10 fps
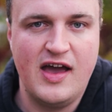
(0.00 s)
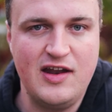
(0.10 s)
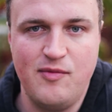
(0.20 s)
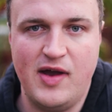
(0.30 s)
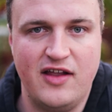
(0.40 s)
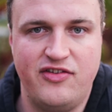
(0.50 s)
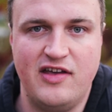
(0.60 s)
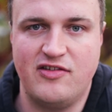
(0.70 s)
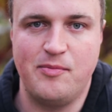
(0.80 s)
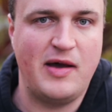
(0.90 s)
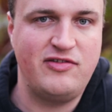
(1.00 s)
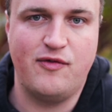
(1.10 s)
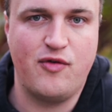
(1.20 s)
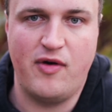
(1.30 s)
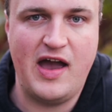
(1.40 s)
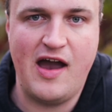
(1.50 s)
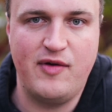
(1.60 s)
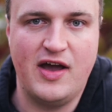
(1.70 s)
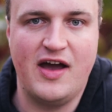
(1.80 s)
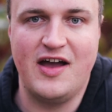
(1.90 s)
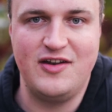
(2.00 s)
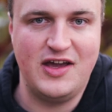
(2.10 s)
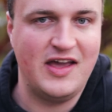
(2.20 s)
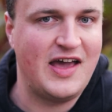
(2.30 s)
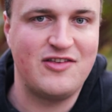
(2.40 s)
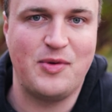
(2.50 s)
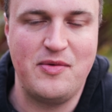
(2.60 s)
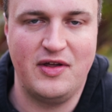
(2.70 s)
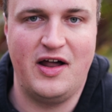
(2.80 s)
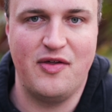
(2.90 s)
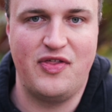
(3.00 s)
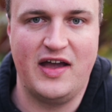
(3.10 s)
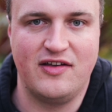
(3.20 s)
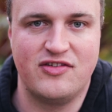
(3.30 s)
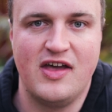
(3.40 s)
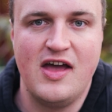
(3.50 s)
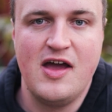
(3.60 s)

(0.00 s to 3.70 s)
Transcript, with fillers: and in reality it's a massive grey area and you can get away with a lot of things.